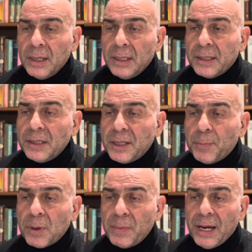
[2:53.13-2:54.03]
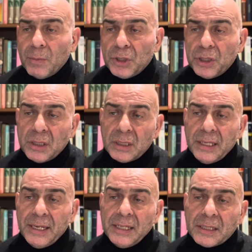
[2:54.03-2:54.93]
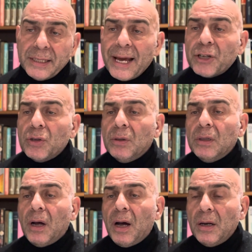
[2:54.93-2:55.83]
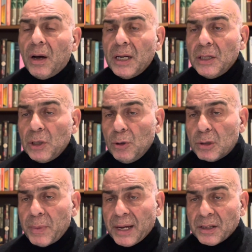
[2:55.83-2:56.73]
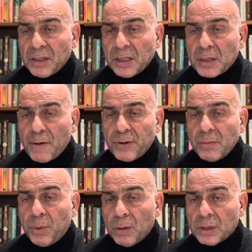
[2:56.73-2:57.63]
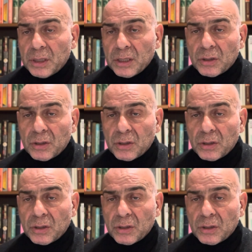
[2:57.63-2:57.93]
The Diplomat, which is an international online news magazine covering politics,